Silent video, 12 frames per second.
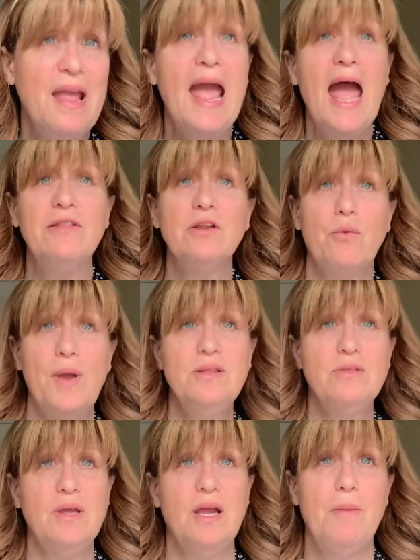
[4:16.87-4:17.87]
And the great
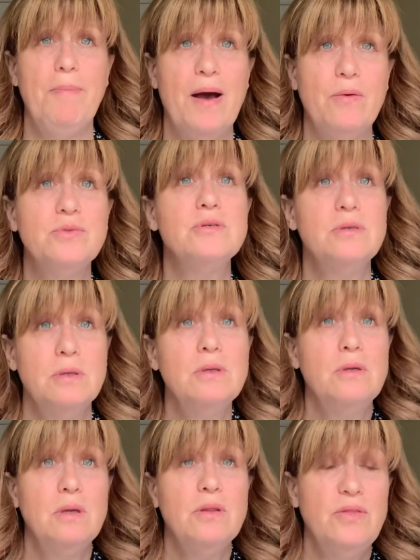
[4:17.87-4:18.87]
thing about
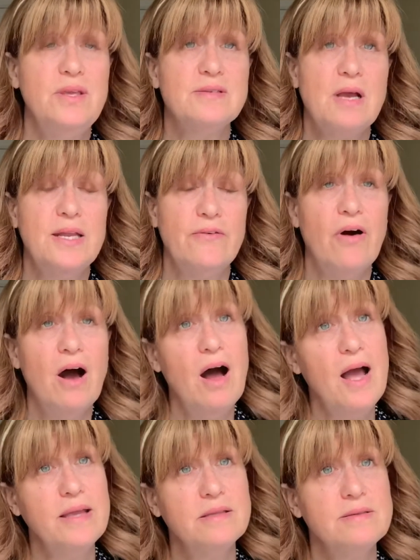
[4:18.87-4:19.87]
these kind of
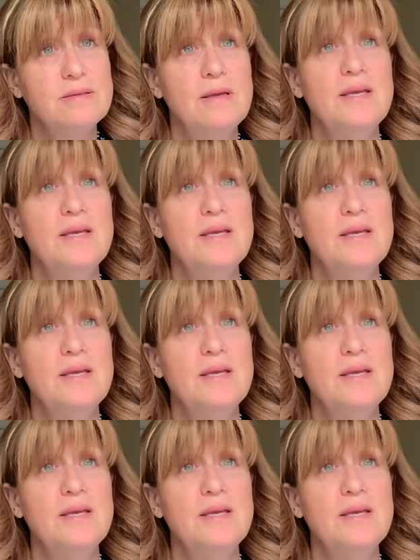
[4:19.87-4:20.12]
hides